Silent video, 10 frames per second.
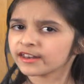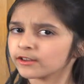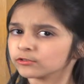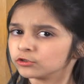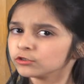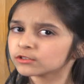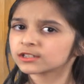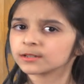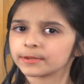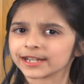Now, due
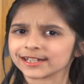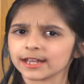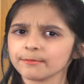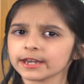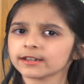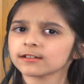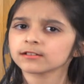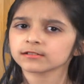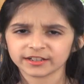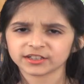to the pandemic,
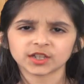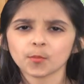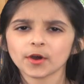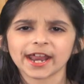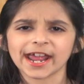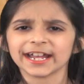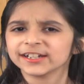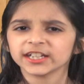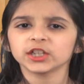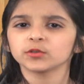someone
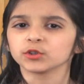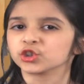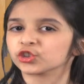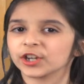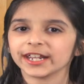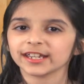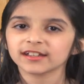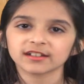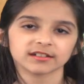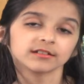handing you a drink
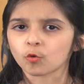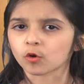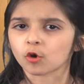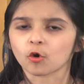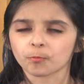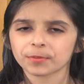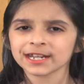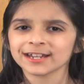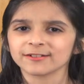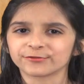or
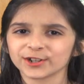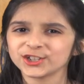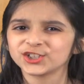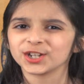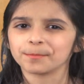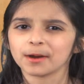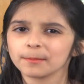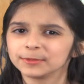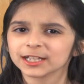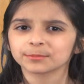opening a fridge in a
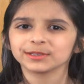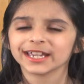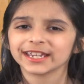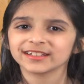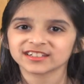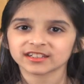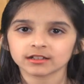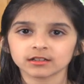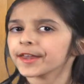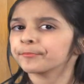public place
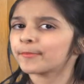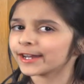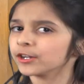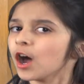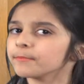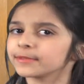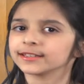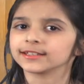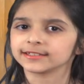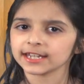might not
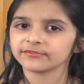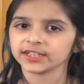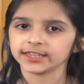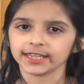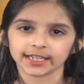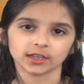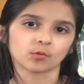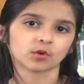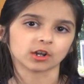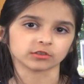be the safety thing in
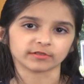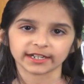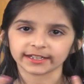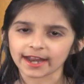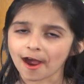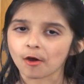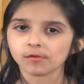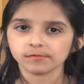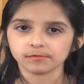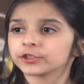the world right now.
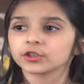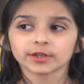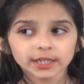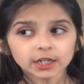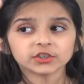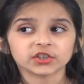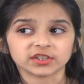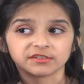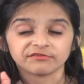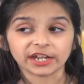So here's
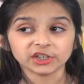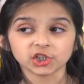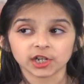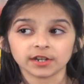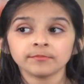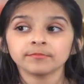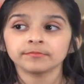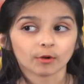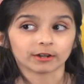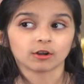this invention
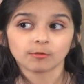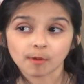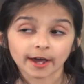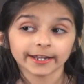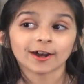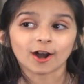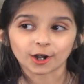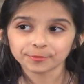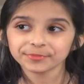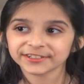where robotic
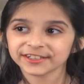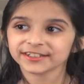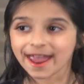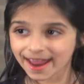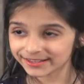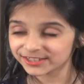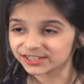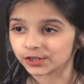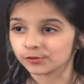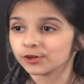arms
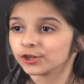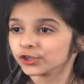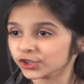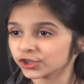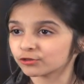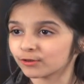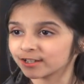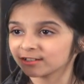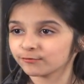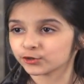hands you your
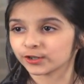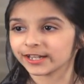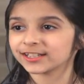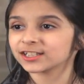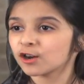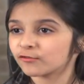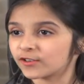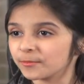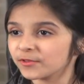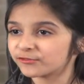choice of drinks
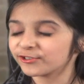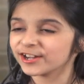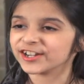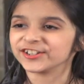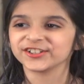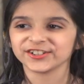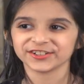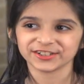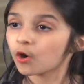from the fridge.